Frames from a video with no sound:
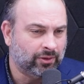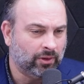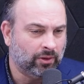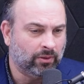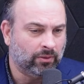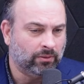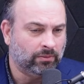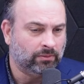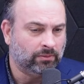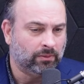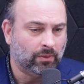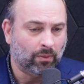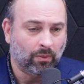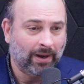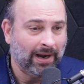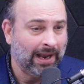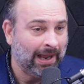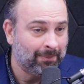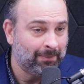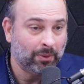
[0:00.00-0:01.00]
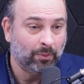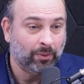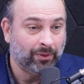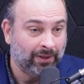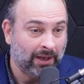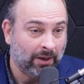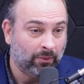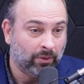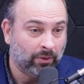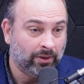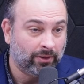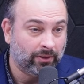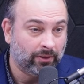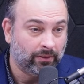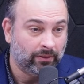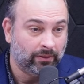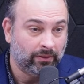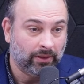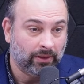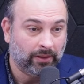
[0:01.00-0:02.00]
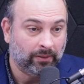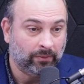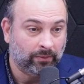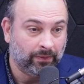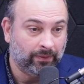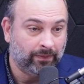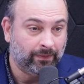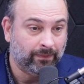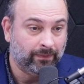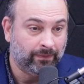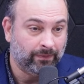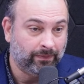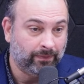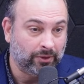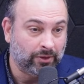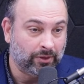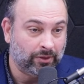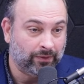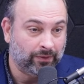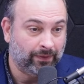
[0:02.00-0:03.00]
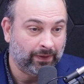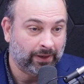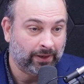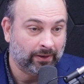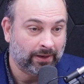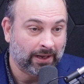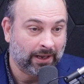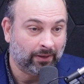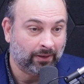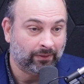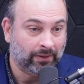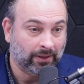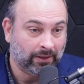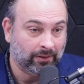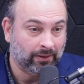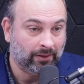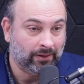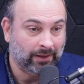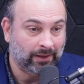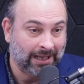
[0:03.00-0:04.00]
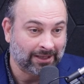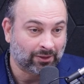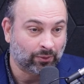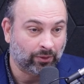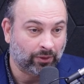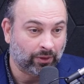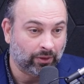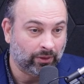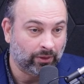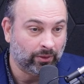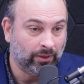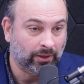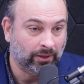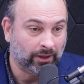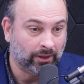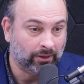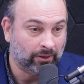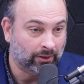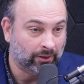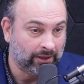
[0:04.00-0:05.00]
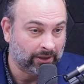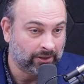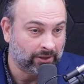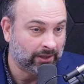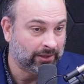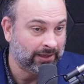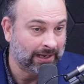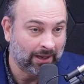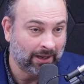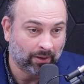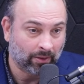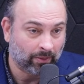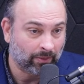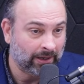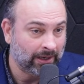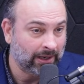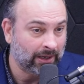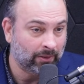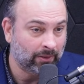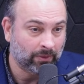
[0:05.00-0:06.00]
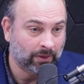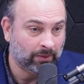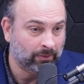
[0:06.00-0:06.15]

So, what happened with that one that we you just figured out that that's what they're doing there? Are they shut down already?